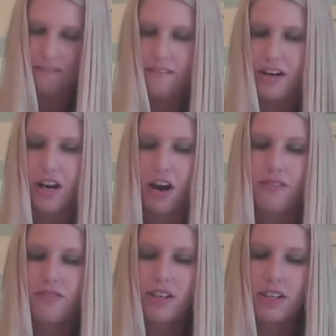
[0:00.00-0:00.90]
very
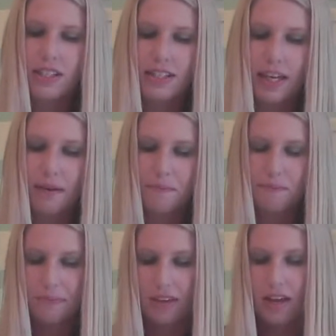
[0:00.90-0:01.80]
hard for you to see,
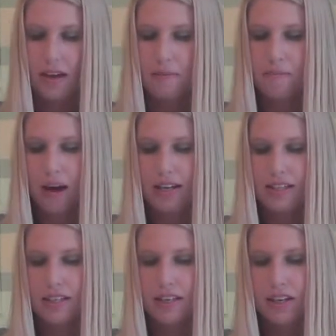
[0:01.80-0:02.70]

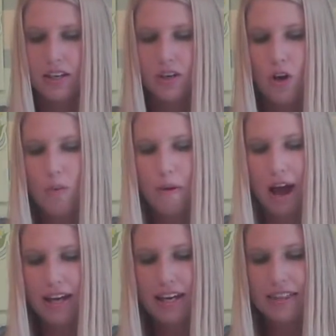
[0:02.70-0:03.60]
but you go
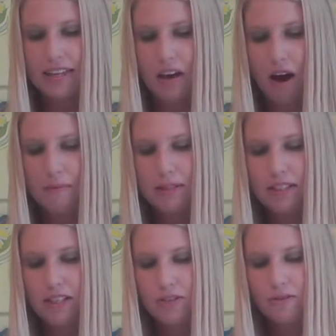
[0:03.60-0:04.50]
back in the
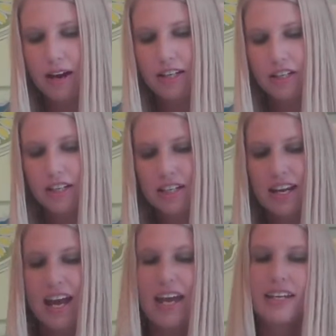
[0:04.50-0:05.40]
opposite
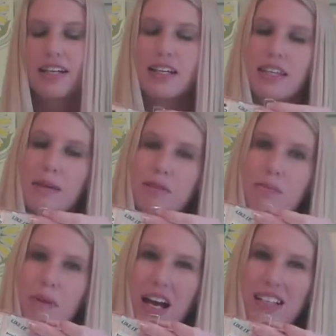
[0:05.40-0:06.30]
direction and it
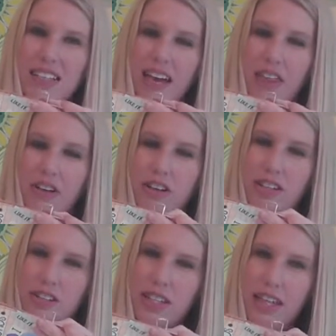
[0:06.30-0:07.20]
clips back together.
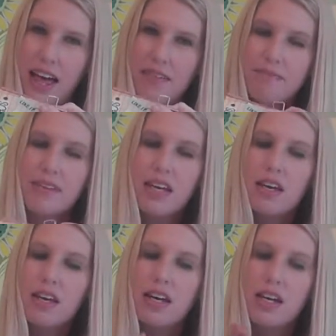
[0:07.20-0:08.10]
You see that?
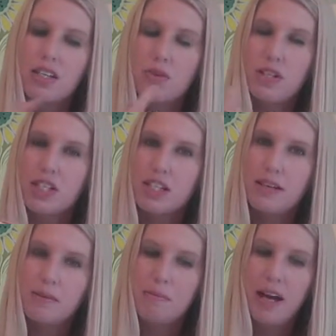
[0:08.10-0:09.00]
So it just
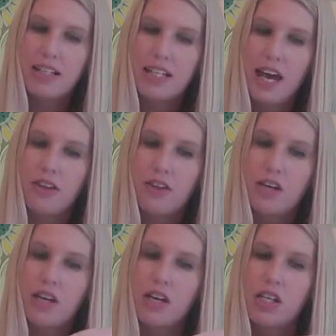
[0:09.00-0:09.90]
clips back
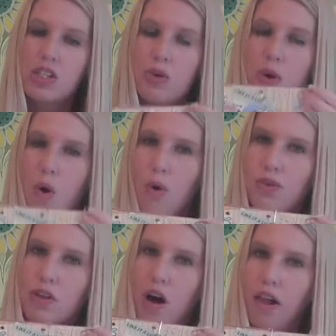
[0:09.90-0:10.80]
together, so it
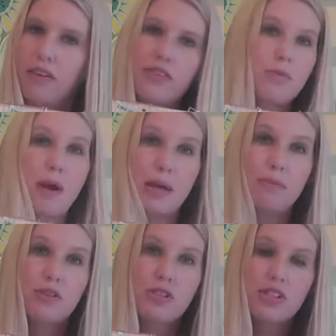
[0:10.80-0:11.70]
holds all of your
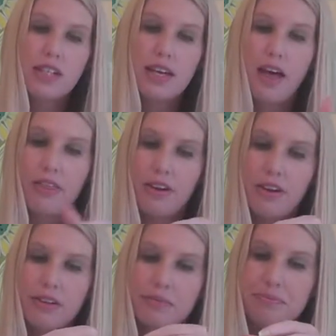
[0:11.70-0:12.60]
papers
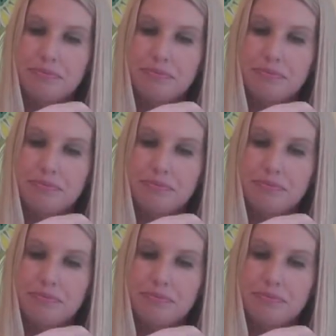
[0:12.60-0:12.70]
together.